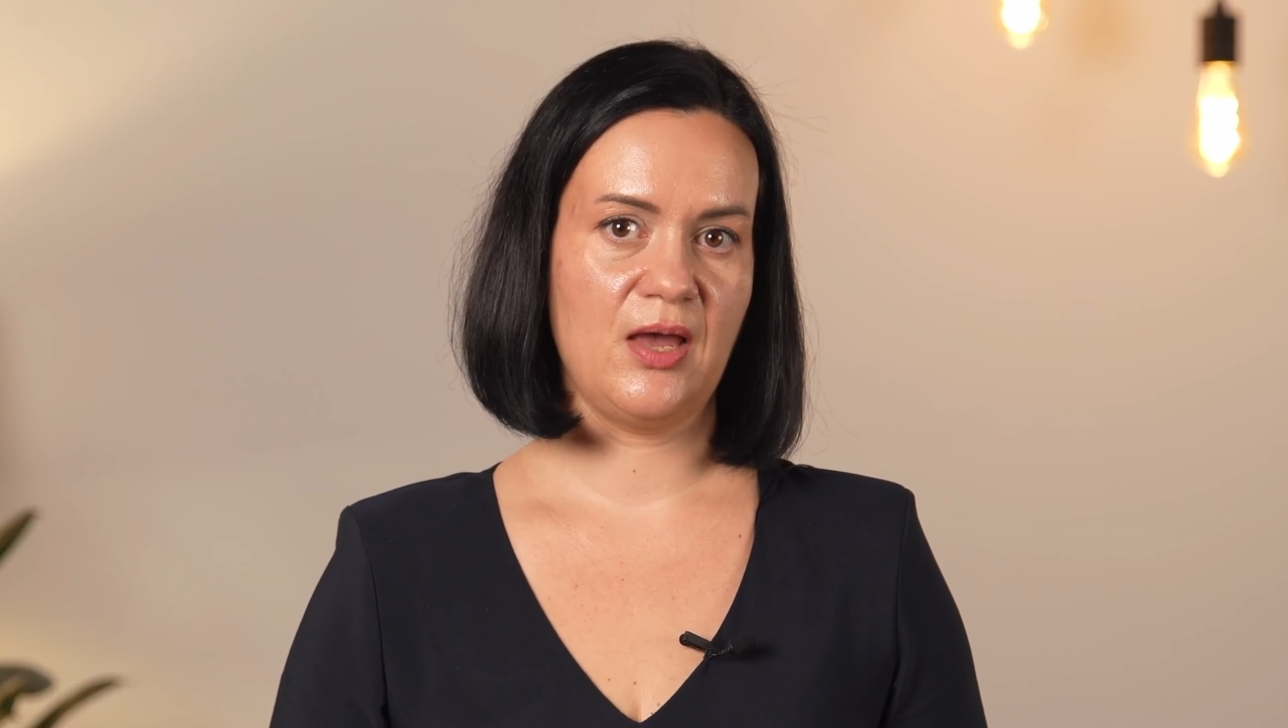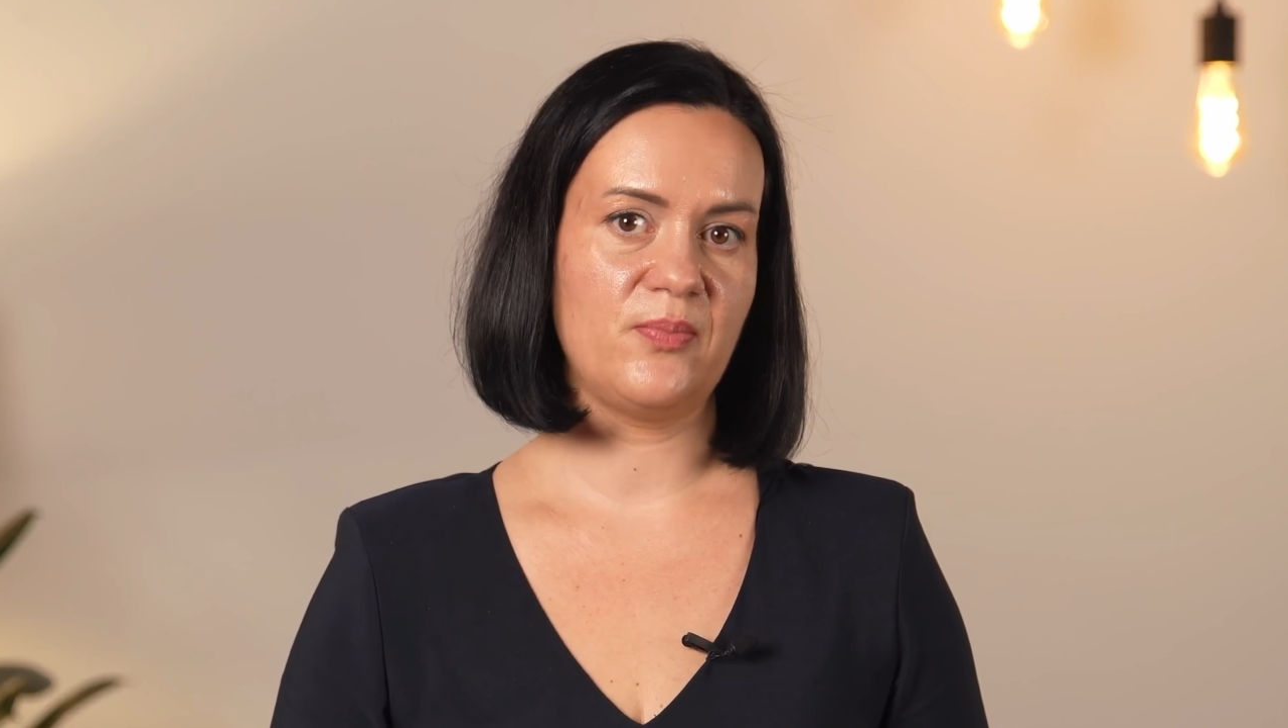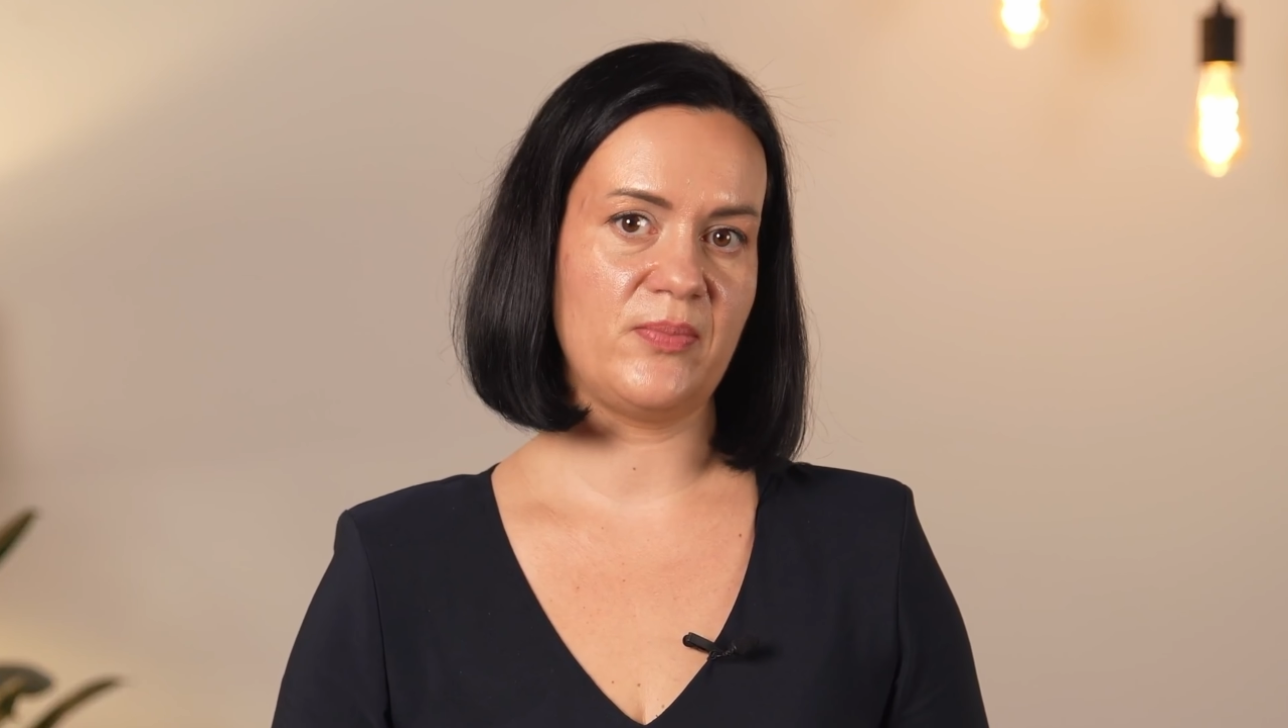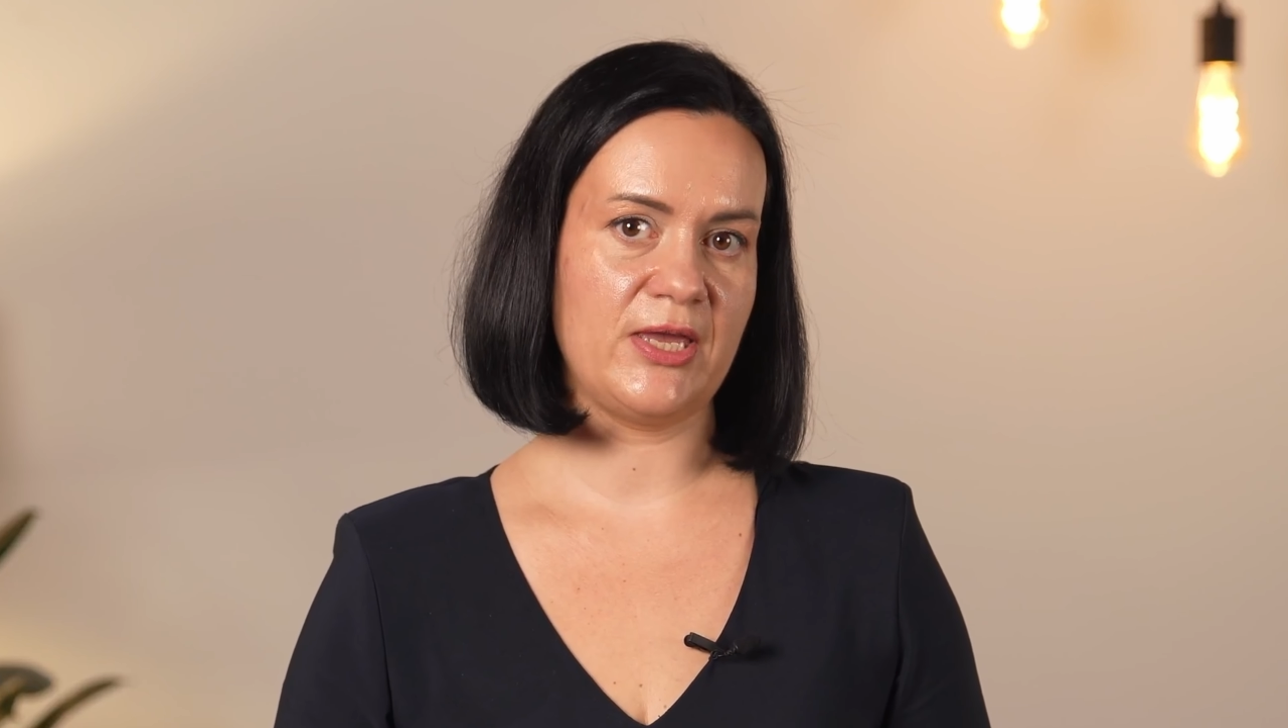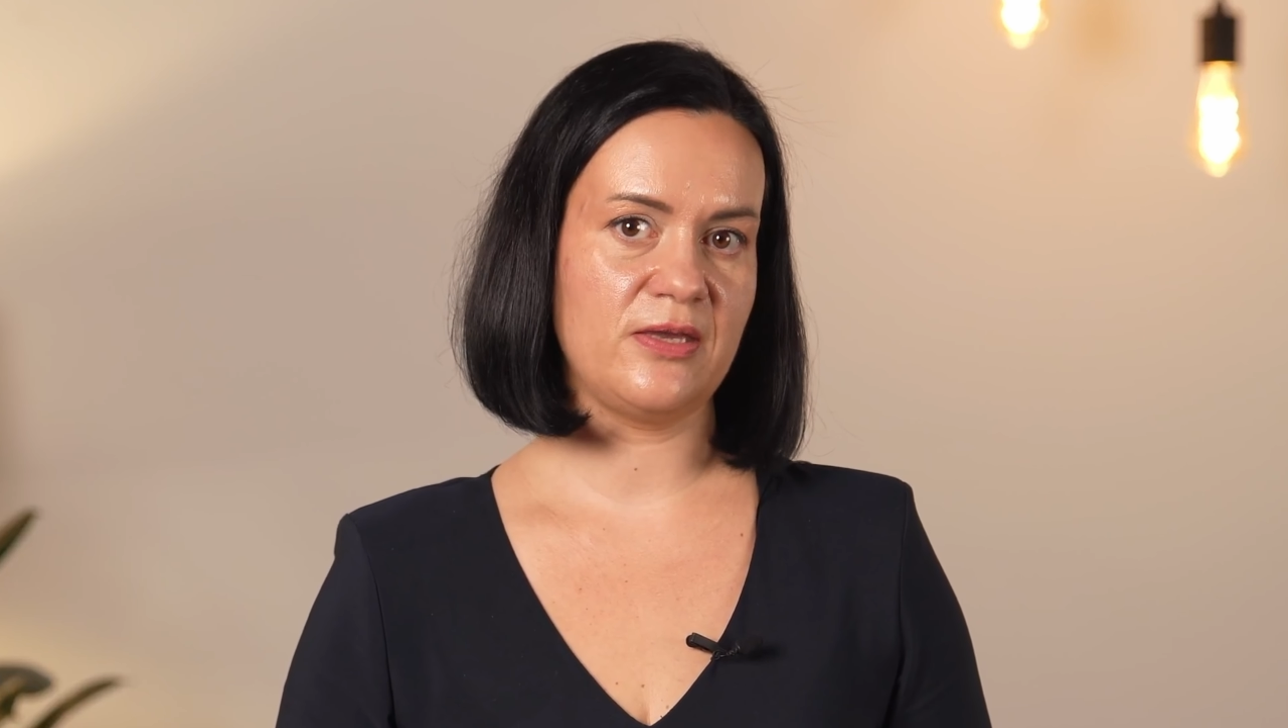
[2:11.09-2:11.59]

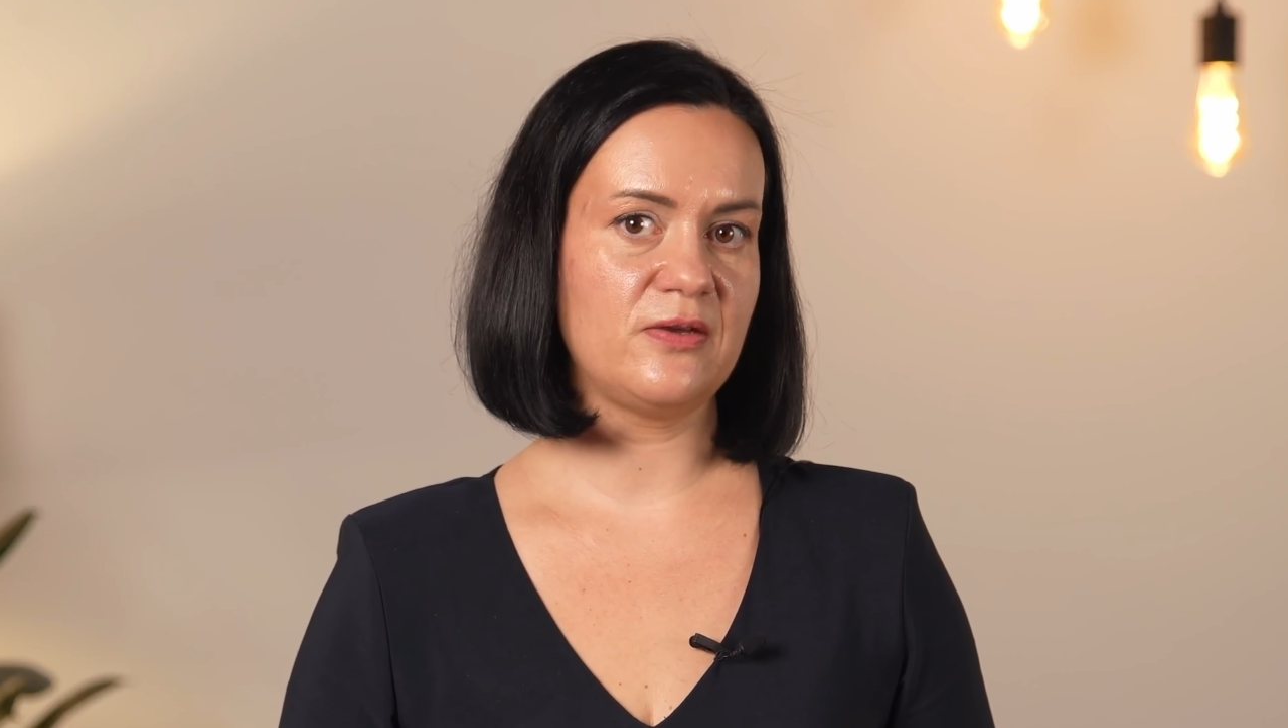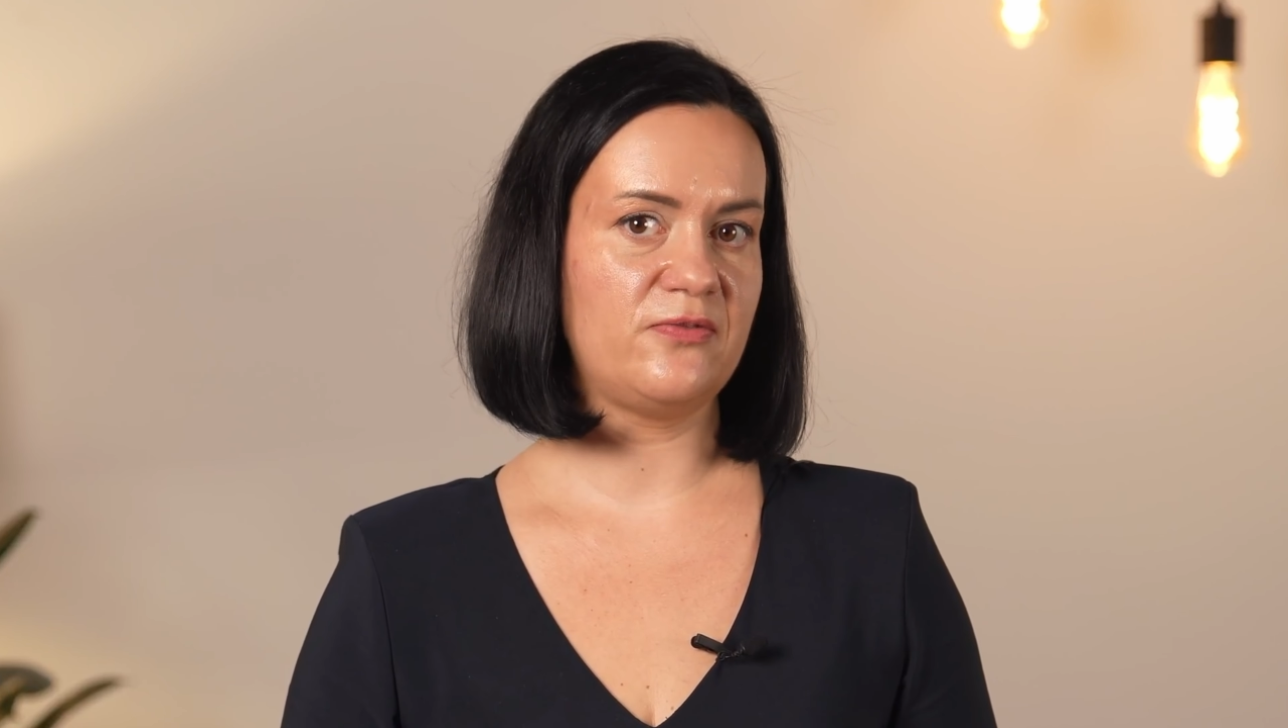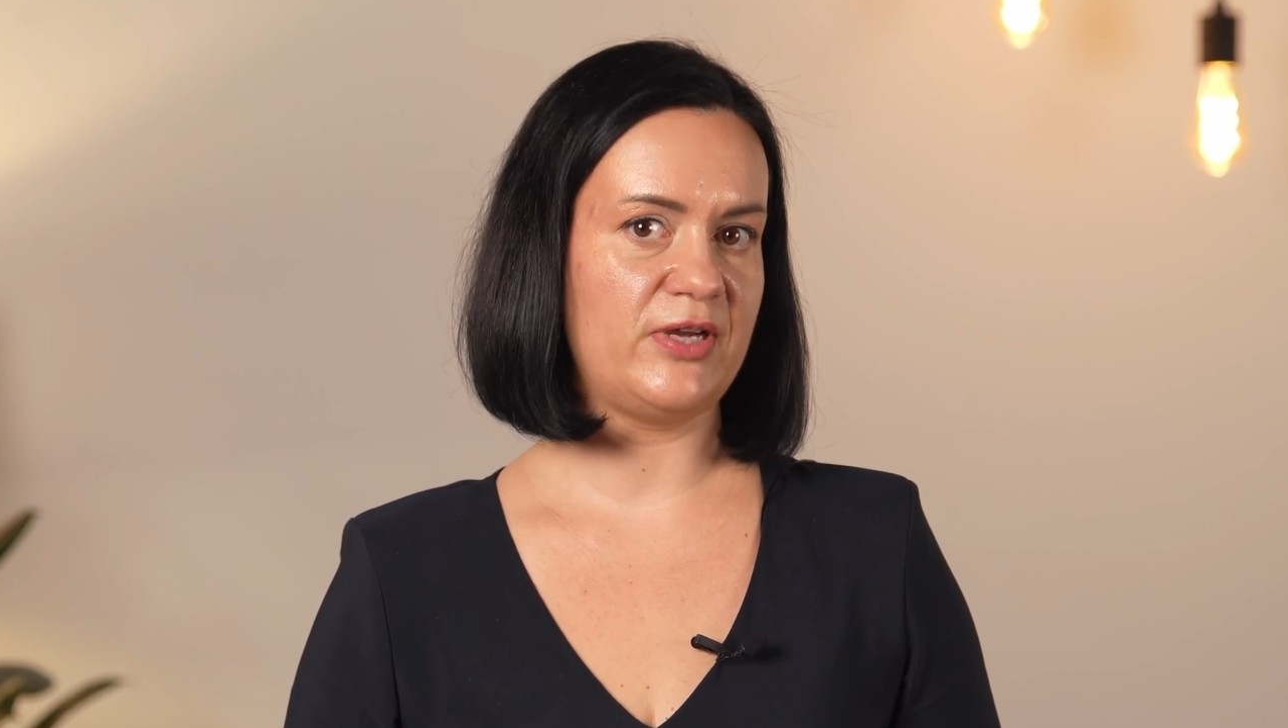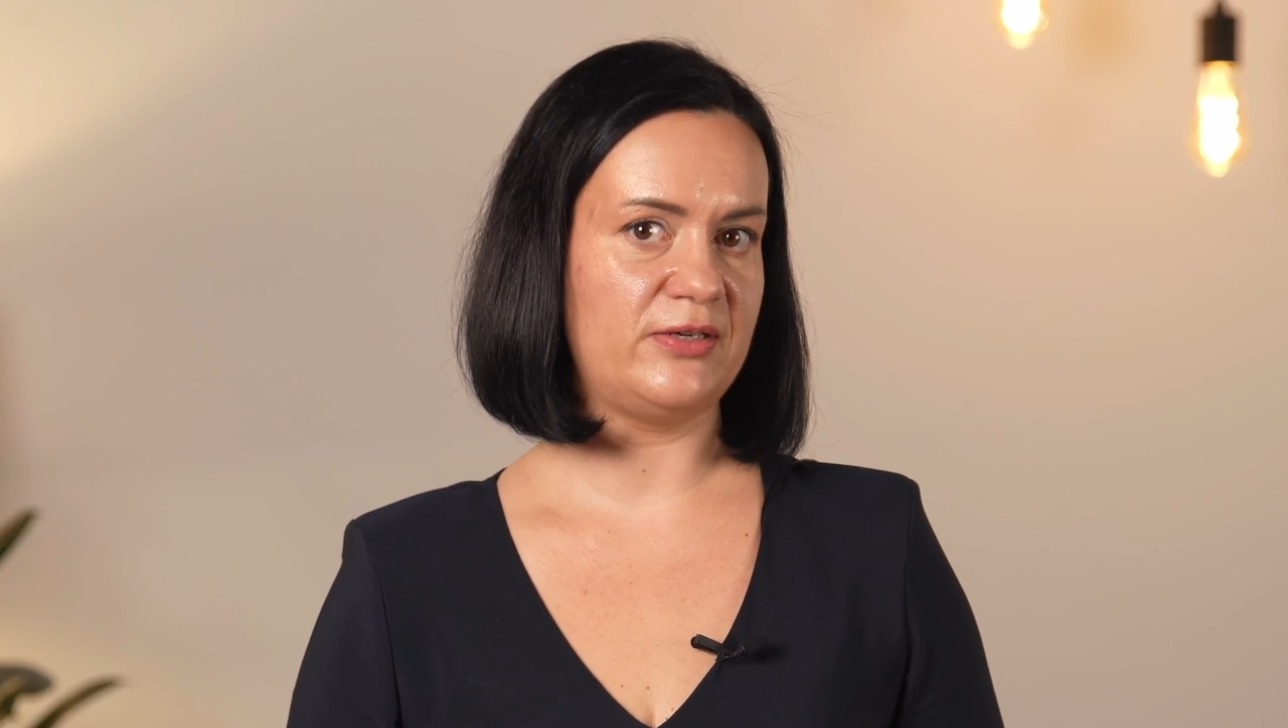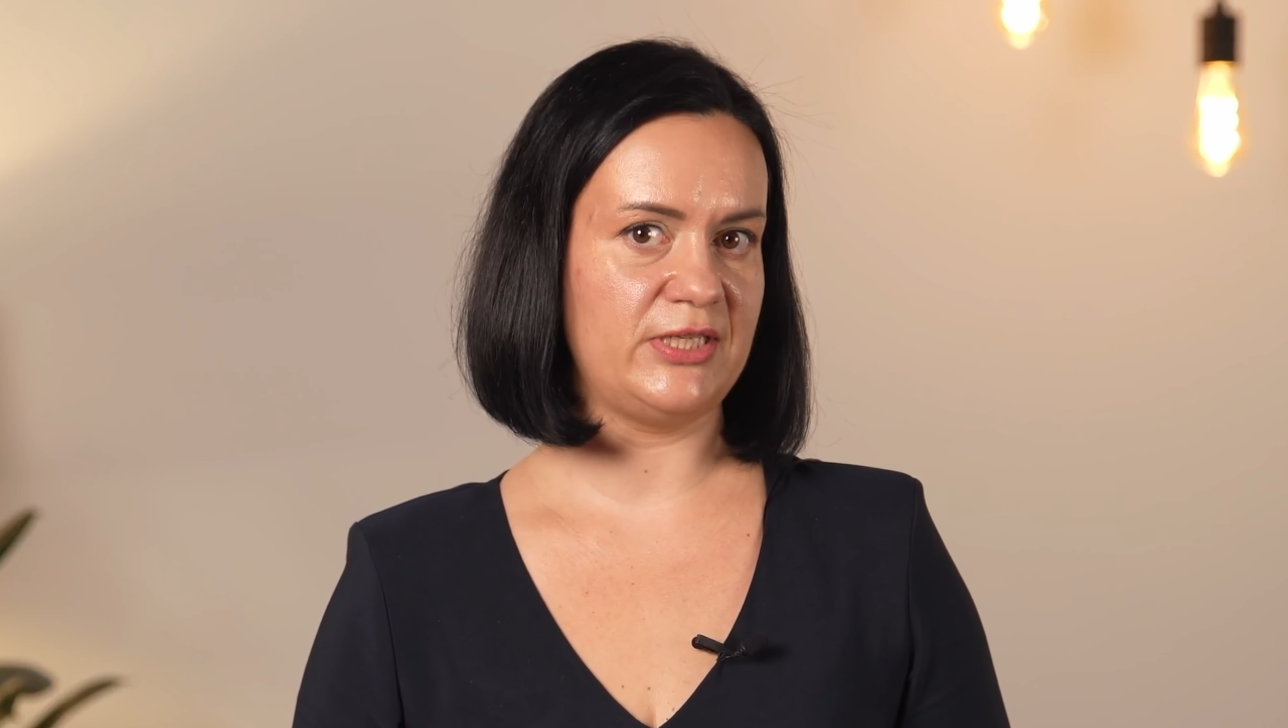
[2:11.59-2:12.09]
may
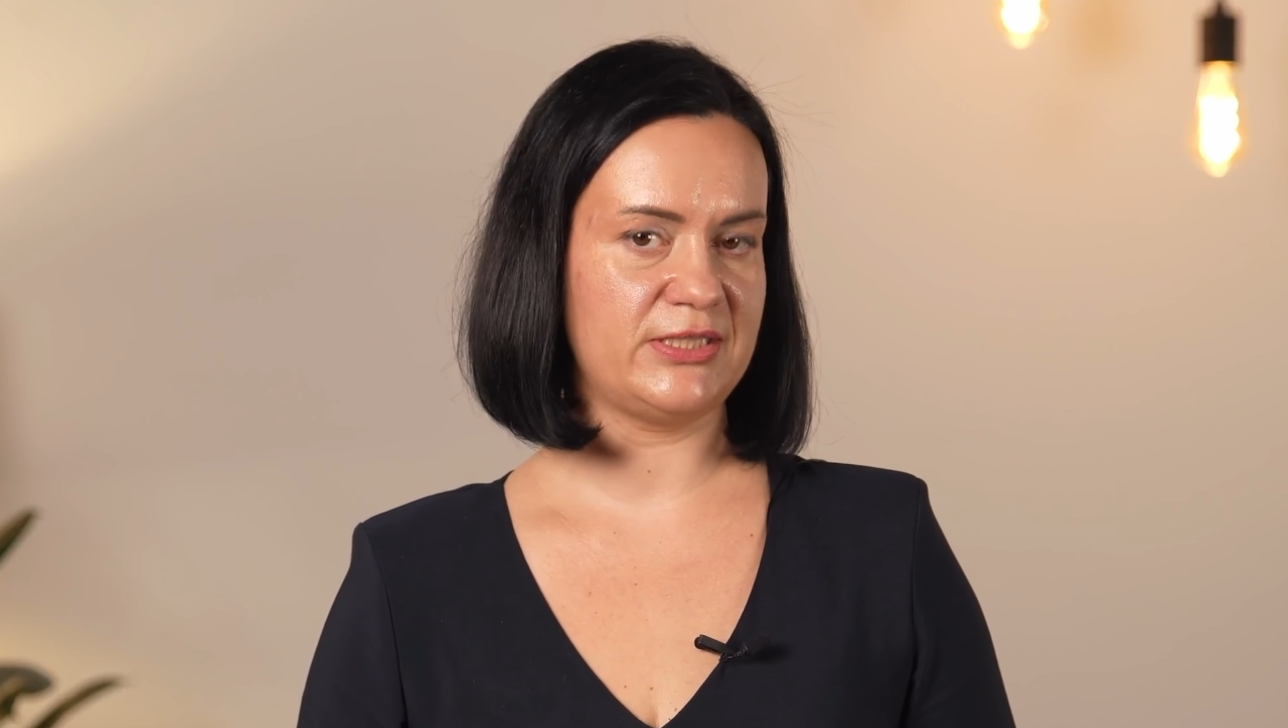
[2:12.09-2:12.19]
vary